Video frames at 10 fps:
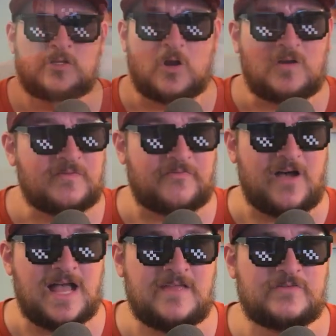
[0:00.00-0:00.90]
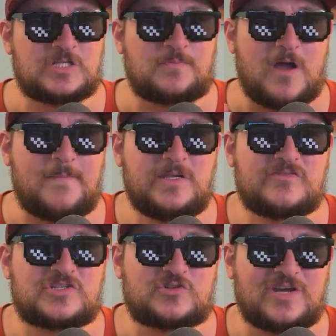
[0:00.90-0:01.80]
Card 5 is probably
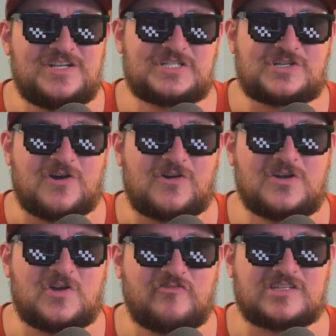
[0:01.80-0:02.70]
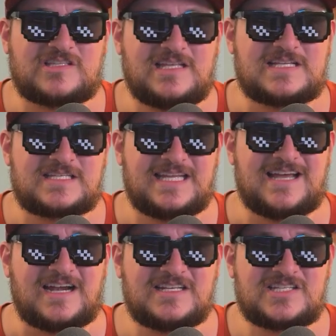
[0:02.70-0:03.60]
the strangest card on this list, and
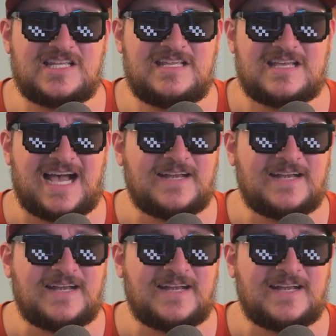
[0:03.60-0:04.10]
honestly,